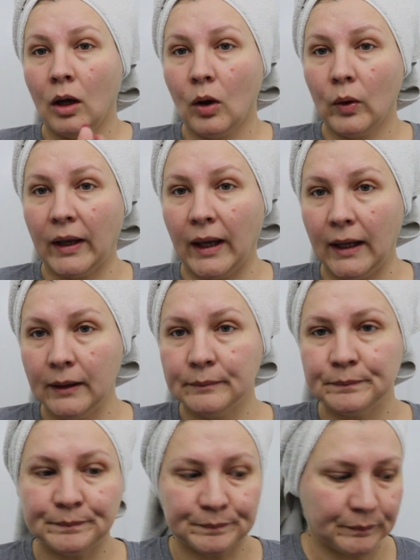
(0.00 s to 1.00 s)
Okay,
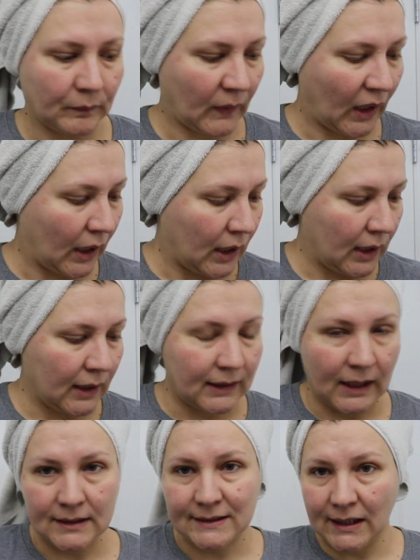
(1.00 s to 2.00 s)

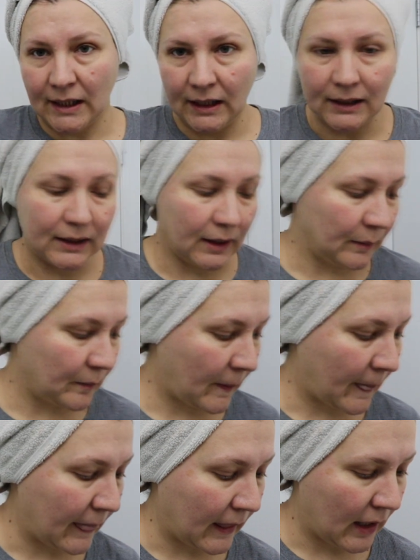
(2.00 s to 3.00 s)
that's it.
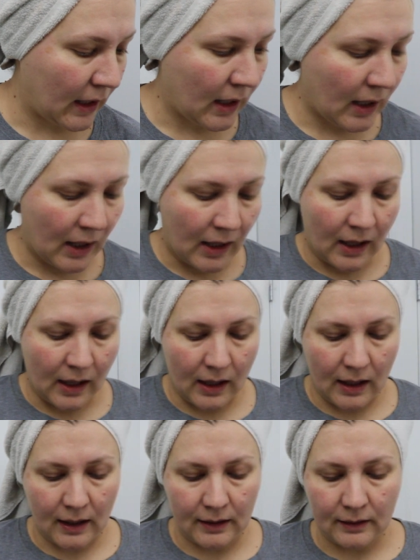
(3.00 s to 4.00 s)

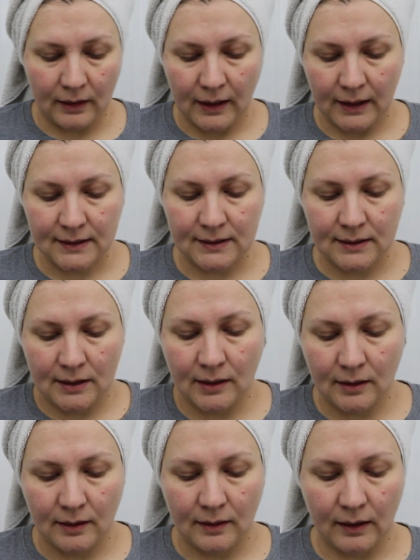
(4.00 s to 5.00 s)
And the next
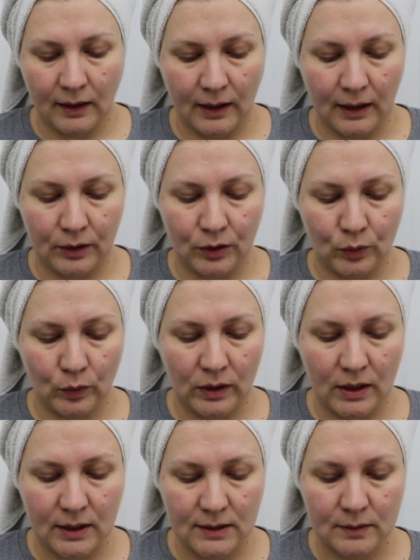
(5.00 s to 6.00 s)
thing I do
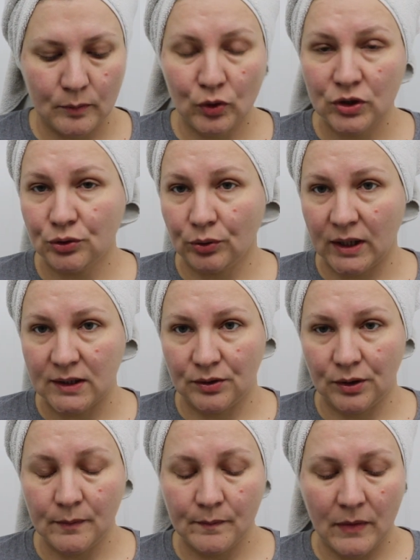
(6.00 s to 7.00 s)
is
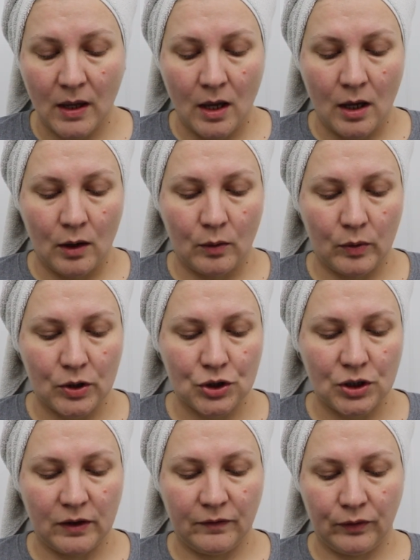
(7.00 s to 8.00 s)
moisturizer,
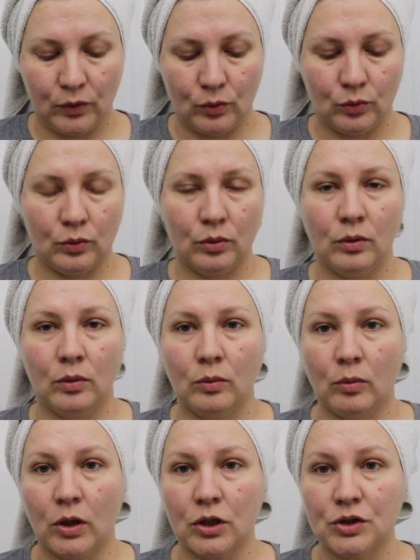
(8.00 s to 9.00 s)
which if you
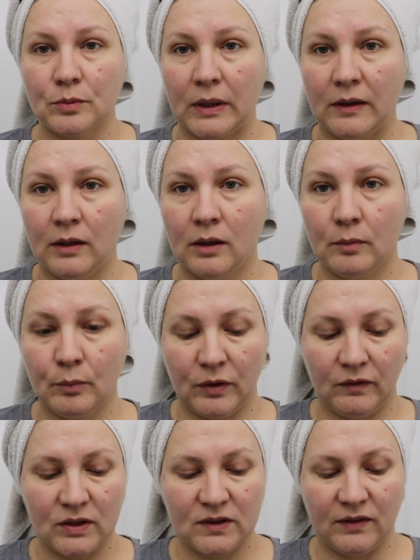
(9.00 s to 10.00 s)
watched my
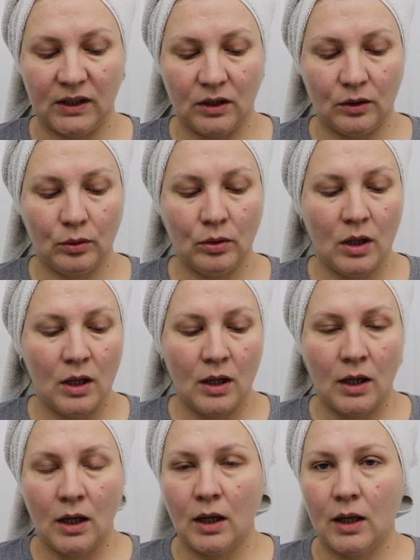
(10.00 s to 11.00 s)
previous video,
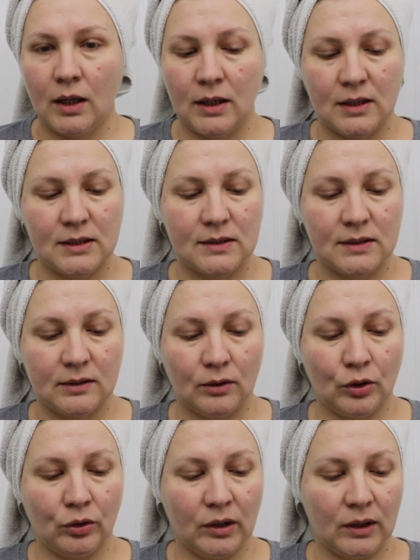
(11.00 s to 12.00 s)
it's
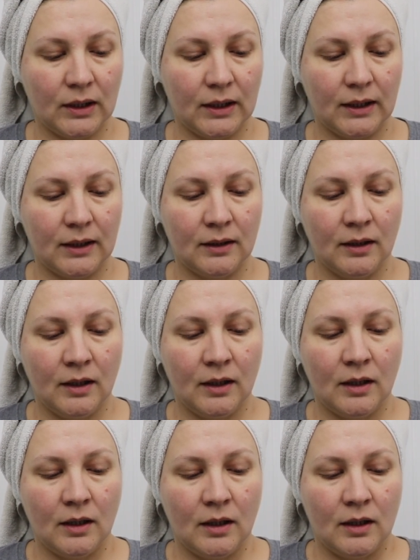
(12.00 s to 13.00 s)
currently
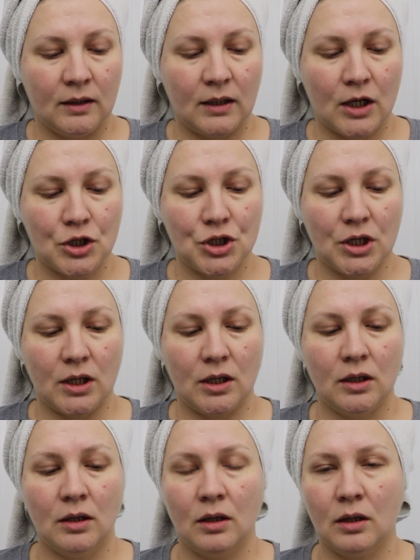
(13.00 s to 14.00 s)
Tatcha
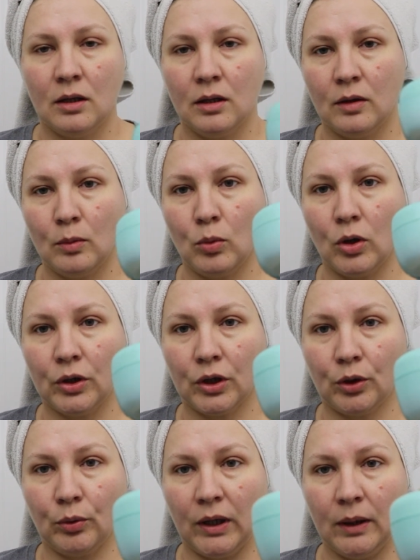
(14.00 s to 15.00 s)
Water
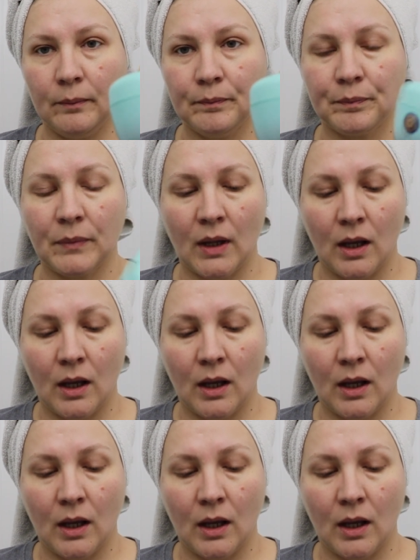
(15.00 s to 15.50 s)
Cream.